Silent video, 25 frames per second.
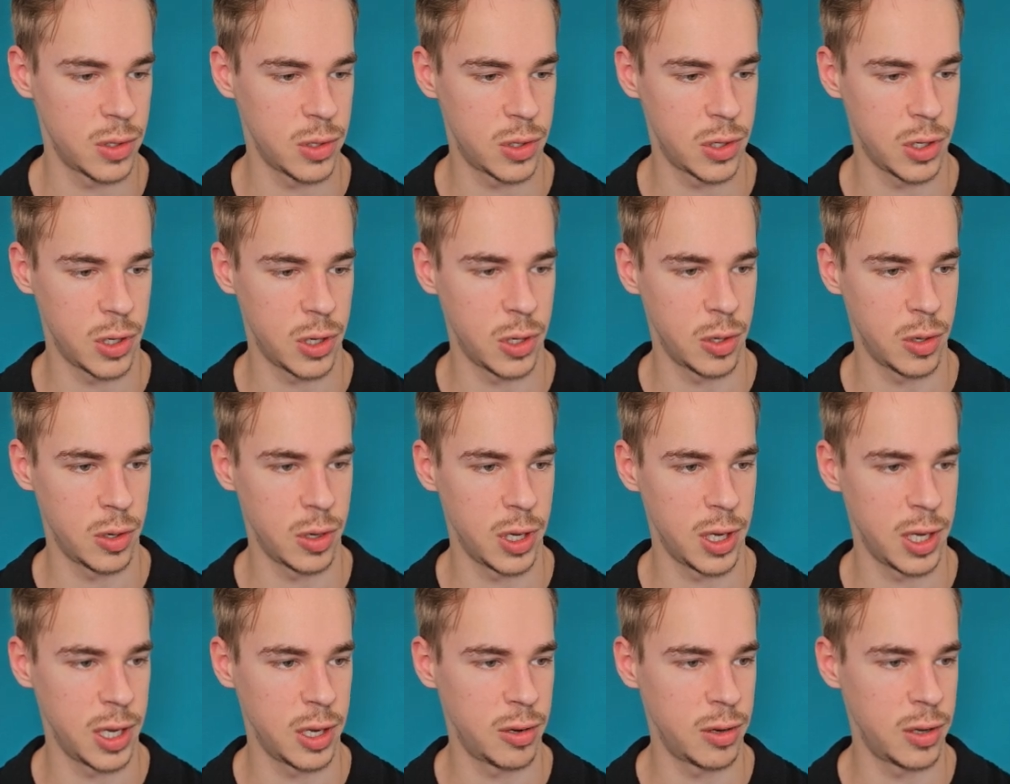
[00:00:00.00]

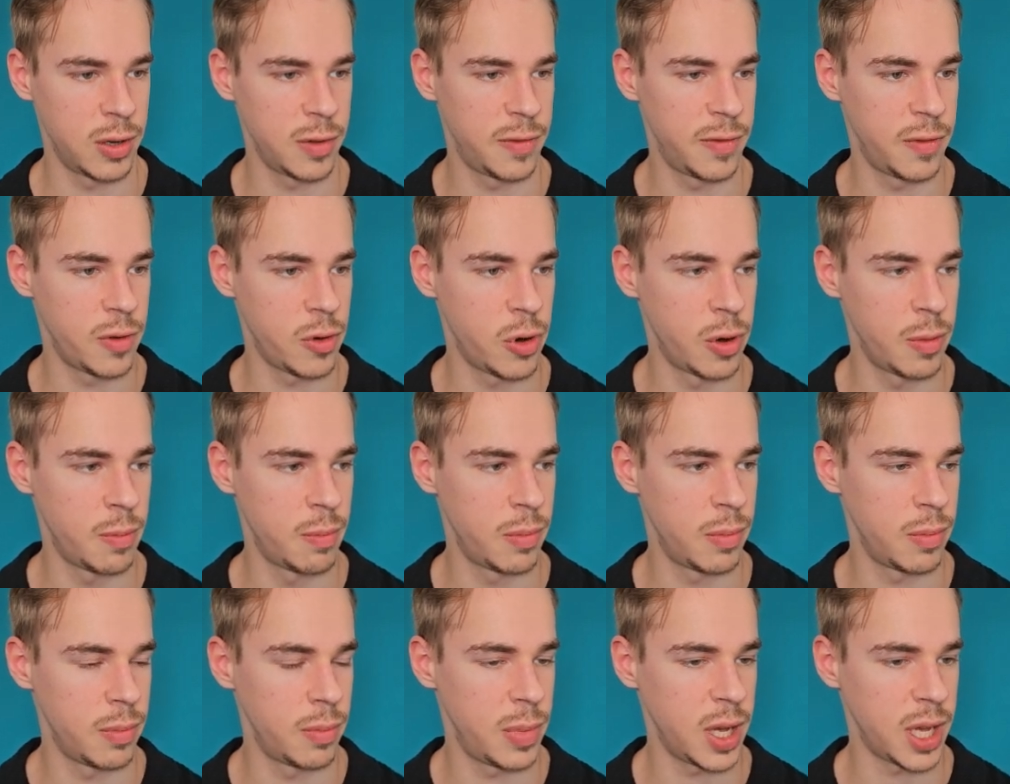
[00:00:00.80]
So here in the
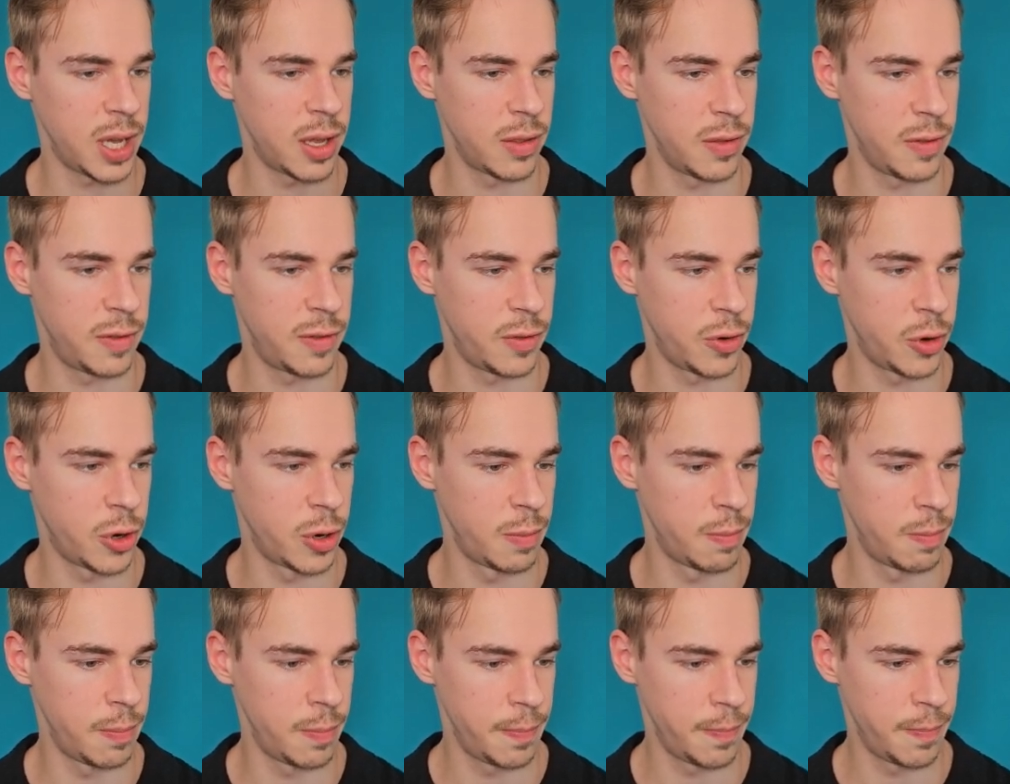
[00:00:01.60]
form, back in the
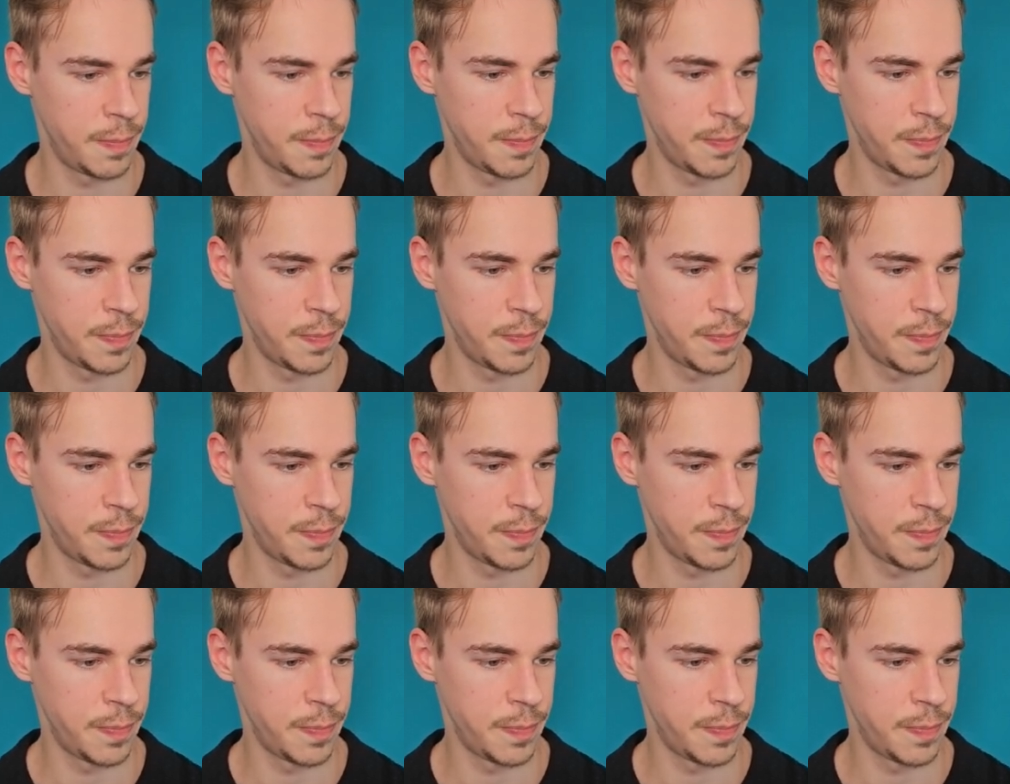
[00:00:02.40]
form,